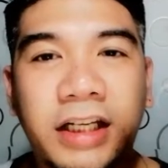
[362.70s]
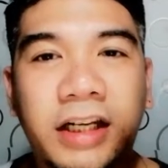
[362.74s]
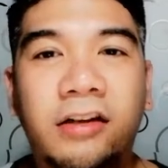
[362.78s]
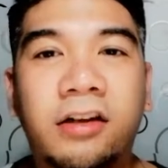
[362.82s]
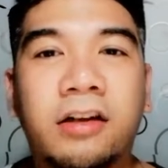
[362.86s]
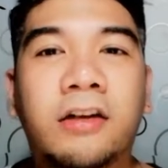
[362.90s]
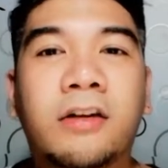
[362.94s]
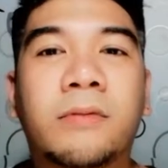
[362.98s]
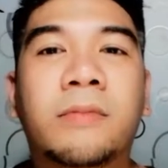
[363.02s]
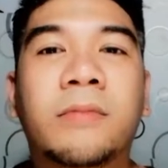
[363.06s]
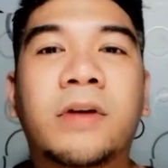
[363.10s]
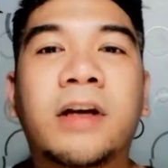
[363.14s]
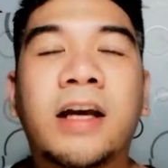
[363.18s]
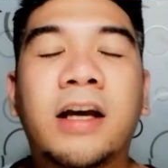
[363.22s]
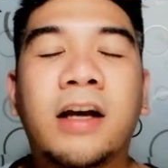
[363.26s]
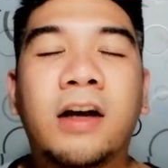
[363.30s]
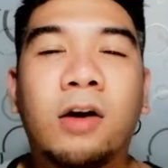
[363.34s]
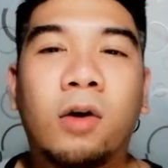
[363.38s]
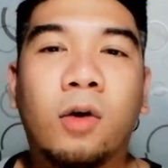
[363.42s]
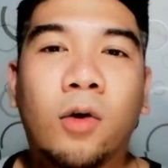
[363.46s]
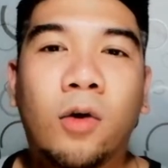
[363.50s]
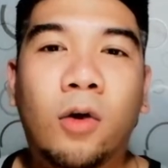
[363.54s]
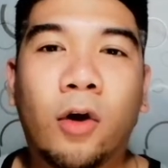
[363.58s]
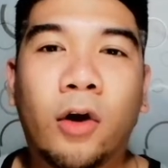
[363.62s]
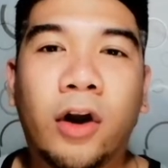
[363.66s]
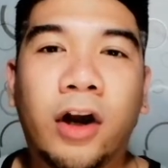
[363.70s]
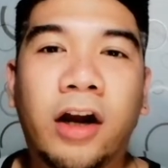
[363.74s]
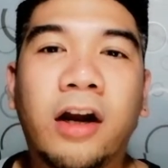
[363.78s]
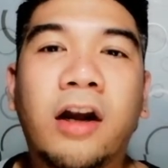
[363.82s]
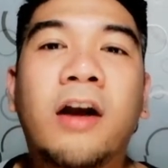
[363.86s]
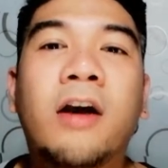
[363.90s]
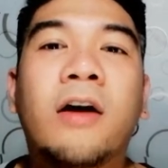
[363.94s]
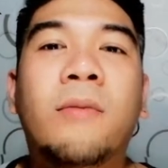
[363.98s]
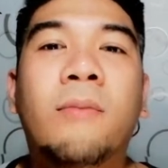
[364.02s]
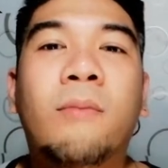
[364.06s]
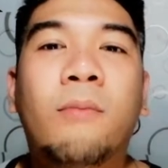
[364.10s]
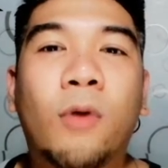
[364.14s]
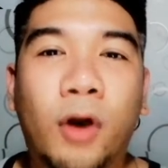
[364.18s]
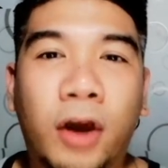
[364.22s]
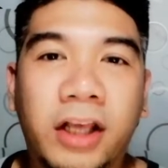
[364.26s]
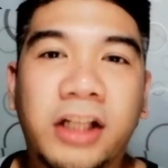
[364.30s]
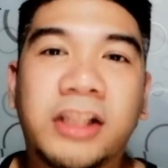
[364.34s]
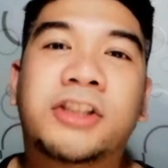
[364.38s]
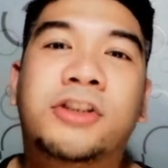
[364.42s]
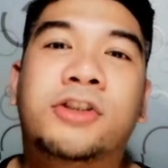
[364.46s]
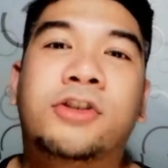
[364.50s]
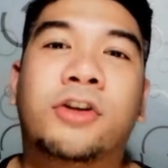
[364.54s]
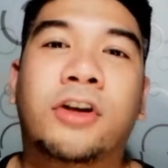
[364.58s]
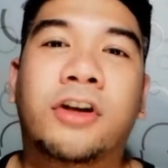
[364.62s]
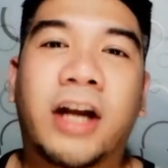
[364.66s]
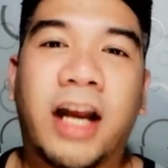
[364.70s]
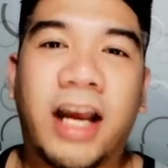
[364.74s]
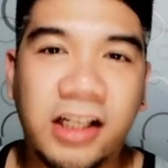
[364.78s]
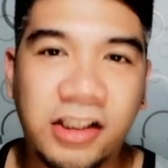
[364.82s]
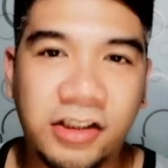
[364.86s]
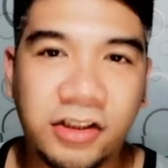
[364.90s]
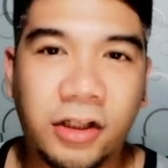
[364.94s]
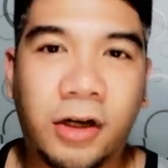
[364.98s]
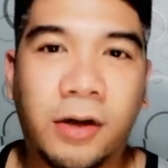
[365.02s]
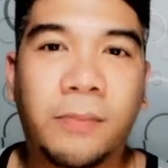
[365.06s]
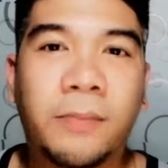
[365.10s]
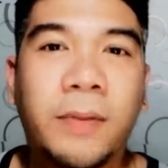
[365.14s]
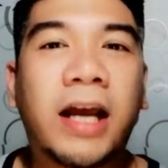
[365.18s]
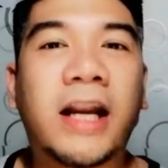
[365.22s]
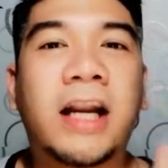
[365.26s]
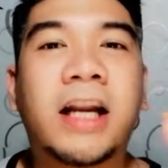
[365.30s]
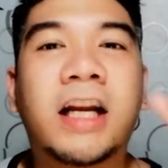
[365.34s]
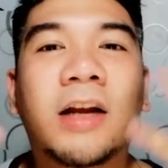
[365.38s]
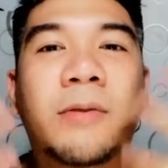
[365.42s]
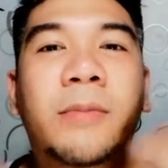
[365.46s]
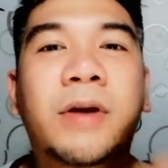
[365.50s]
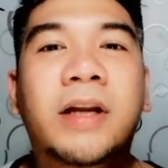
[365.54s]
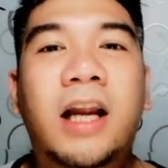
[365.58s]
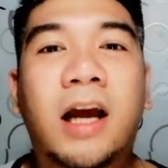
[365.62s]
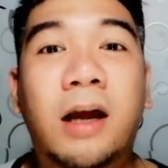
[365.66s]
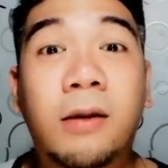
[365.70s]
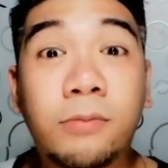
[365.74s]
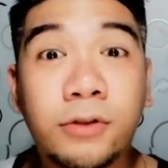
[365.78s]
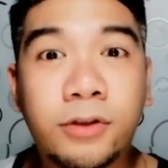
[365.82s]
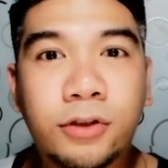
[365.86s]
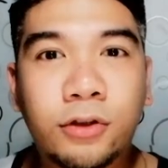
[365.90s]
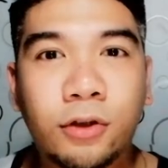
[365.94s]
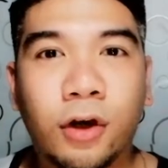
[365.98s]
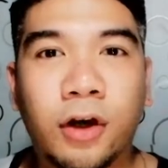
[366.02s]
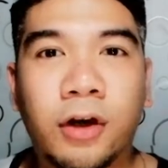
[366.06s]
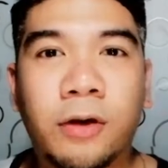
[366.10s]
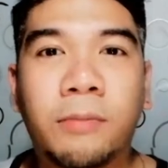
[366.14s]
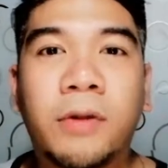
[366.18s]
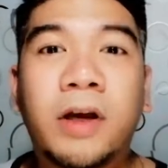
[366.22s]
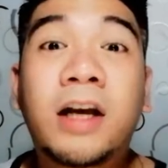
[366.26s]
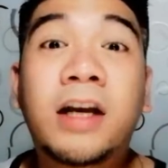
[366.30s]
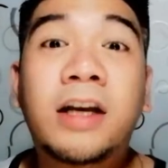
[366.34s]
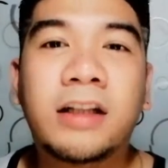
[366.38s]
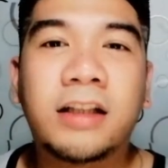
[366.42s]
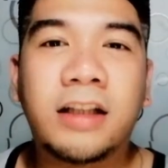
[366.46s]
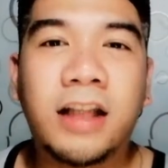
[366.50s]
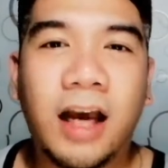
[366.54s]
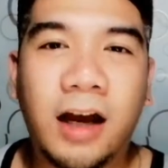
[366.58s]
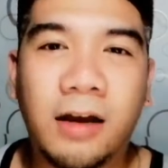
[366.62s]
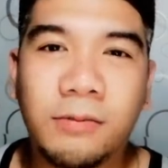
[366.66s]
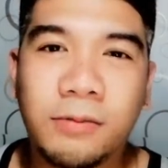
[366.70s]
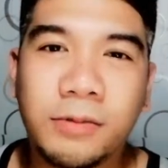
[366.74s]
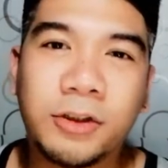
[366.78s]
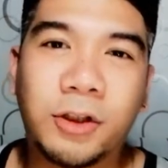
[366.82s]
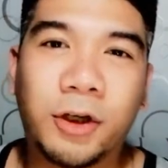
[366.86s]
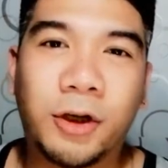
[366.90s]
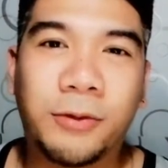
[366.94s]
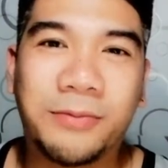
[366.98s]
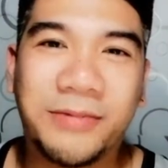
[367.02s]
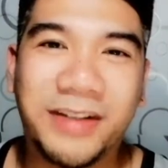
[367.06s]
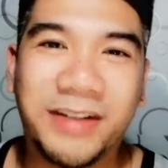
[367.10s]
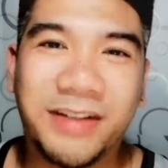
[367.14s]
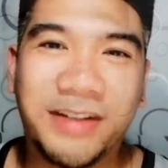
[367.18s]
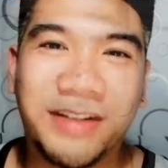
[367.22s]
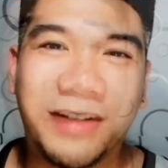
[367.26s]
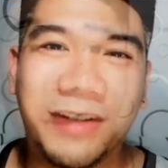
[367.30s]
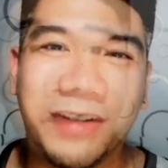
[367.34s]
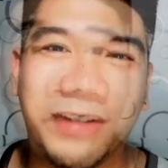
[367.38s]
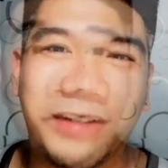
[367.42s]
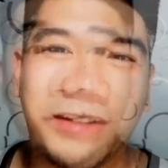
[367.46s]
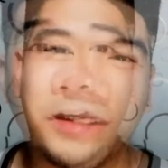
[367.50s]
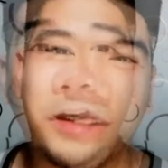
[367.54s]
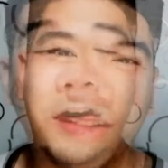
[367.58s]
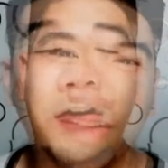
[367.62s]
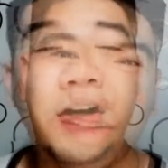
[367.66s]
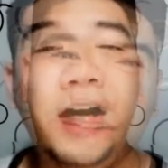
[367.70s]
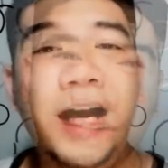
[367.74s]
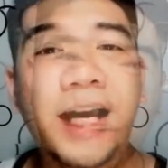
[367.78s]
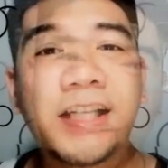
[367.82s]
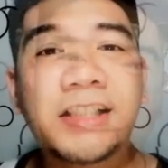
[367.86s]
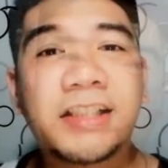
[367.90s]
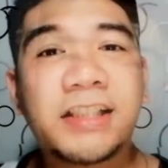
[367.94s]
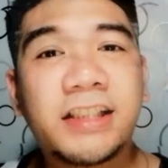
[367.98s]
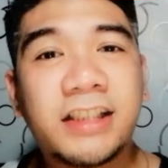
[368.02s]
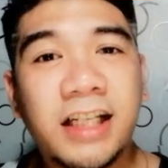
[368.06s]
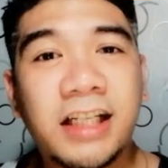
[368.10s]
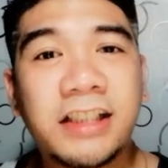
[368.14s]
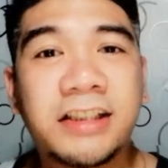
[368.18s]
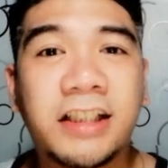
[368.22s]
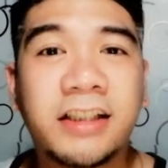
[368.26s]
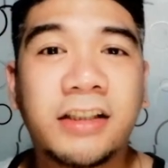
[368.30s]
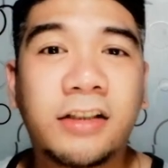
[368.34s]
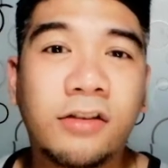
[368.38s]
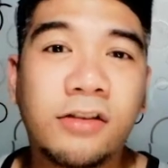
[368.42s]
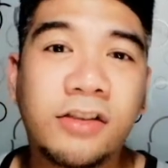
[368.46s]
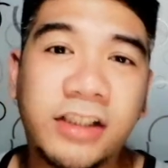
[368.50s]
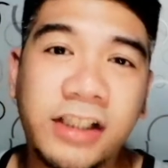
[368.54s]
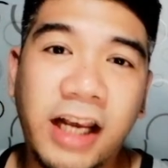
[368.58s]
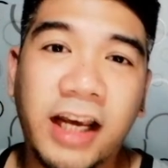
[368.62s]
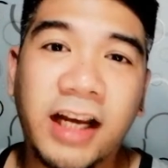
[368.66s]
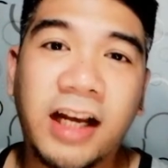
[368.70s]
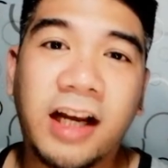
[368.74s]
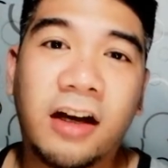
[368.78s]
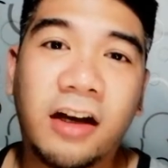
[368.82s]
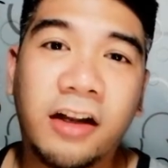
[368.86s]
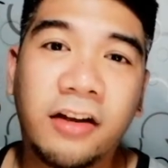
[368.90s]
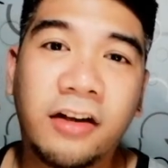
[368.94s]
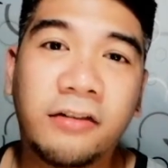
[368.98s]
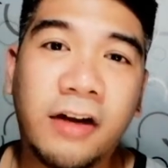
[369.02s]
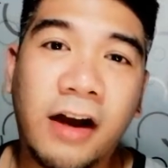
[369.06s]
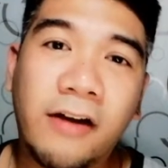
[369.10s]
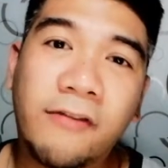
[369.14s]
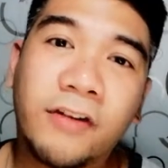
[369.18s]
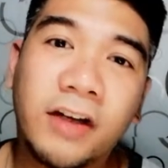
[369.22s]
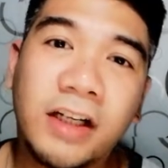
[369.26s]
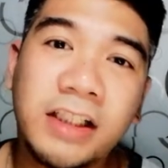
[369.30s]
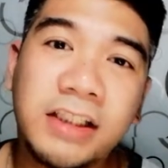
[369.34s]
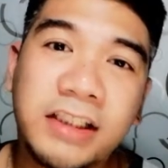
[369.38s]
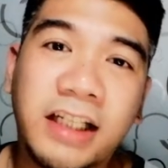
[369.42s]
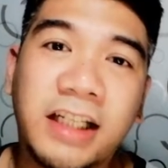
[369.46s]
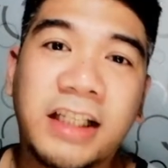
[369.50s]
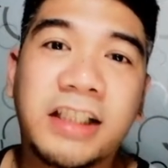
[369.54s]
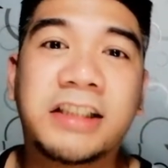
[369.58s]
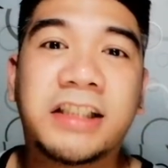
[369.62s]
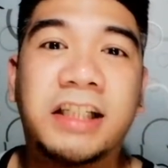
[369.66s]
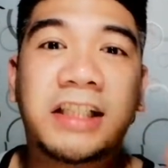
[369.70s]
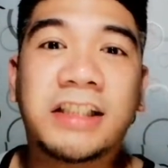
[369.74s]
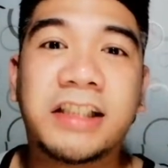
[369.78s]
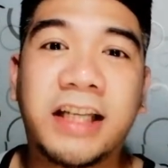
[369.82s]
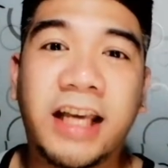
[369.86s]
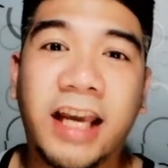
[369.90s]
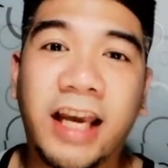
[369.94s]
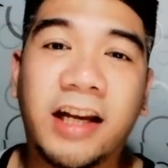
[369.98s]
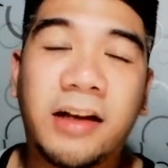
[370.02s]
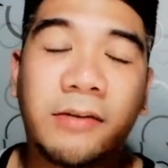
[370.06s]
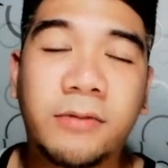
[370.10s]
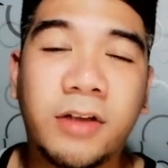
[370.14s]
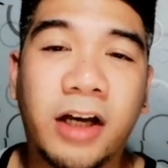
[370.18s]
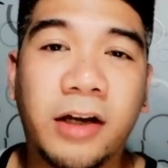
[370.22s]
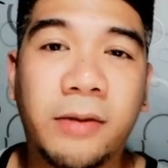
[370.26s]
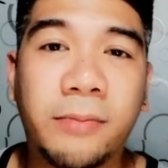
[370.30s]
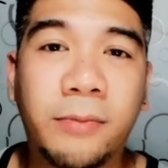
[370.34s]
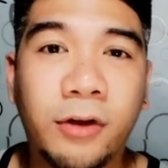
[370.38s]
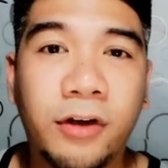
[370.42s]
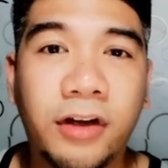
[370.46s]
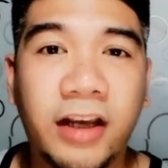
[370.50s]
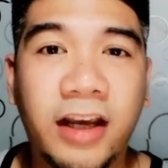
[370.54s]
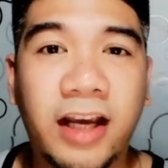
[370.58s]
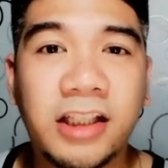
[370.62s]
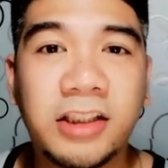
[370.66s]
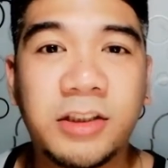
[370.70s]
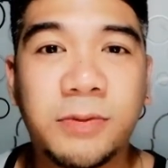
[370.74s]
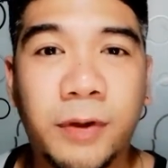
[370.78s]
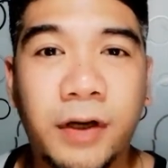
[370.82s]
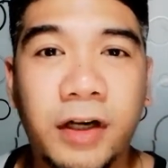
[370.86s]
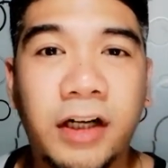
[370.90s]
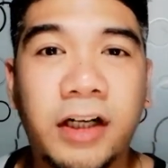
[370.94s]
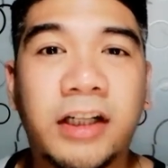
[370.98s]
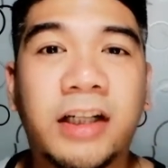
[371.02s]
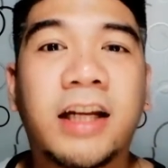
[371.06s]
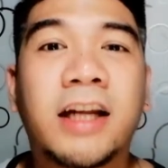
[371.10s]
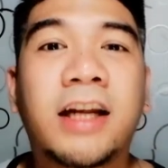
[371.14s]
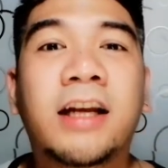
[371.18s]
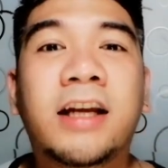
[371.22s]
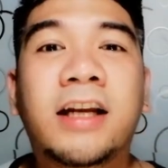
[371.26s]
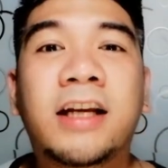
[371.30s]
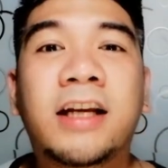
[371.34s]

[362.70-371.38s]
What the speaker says: serum or moisturizer para naman absorb na absorb. Also, I suggest that you check other references because again, I'm not a beauty expert,